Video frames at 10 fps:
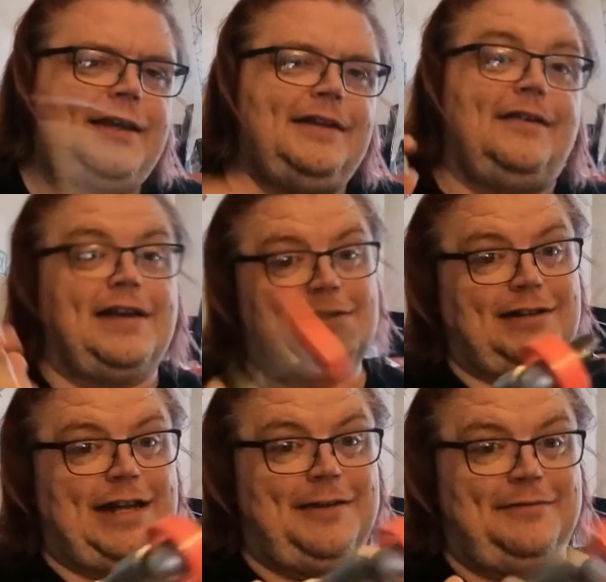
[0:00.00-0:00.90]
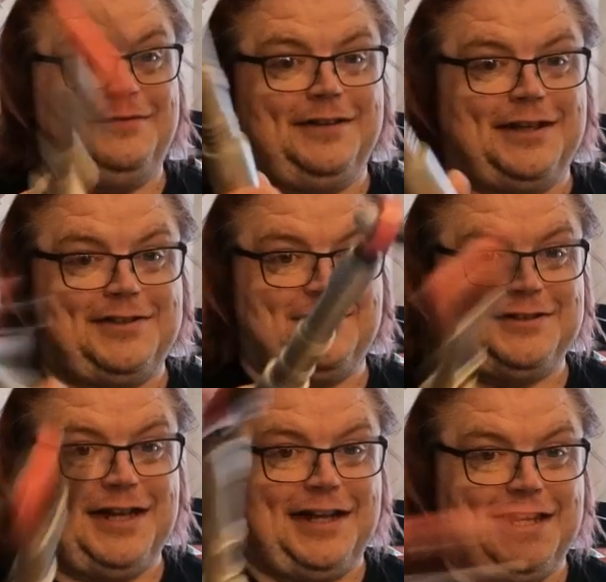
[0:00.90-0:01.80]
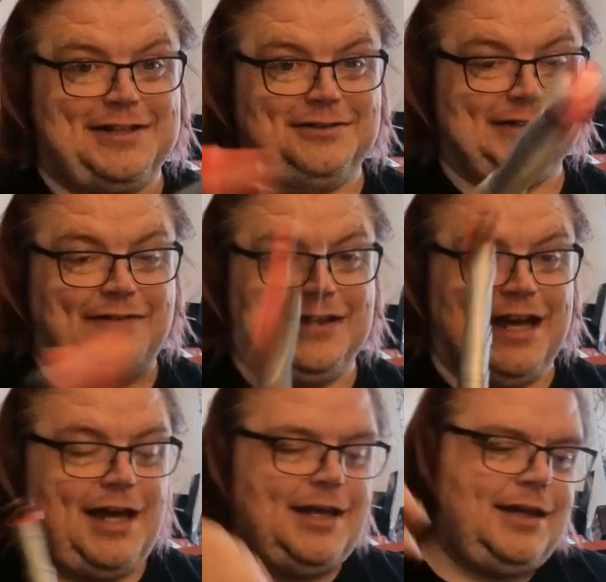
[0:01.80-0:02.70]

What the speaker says: Now, there's a name, unless you're a certain age, you'll never get.